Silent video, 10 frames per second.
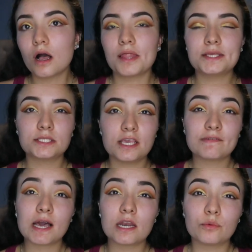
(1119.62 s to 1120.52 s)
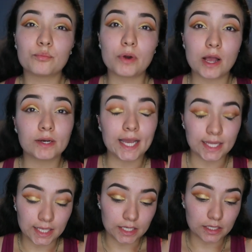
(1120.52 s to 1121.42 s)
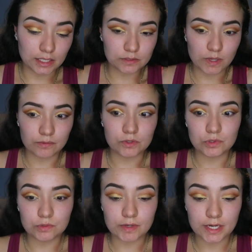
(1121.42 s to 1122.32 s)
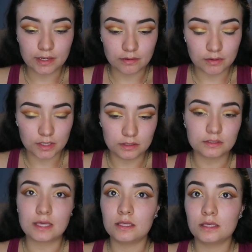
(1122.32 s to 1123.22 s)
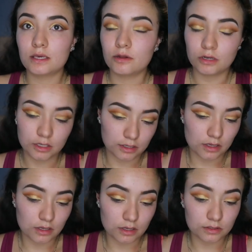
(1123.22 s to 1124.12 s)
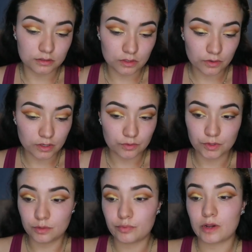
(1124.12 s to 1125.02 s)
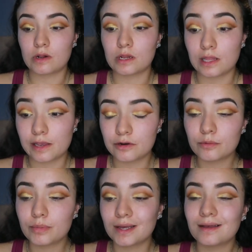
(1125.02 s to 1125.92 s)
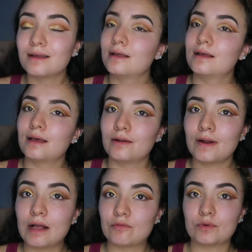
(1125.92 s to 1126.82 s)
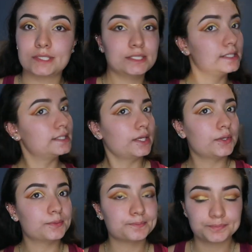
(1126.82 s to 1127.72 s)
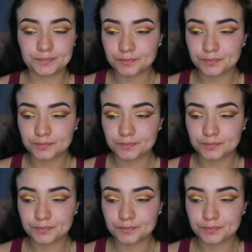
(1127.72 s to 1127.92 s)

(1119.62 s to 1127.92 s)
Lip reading: Honestly, if I had a brown eyeliner, that's what I would use right now, because I think it would look so good with a brown eyeliner, but I don't have one. So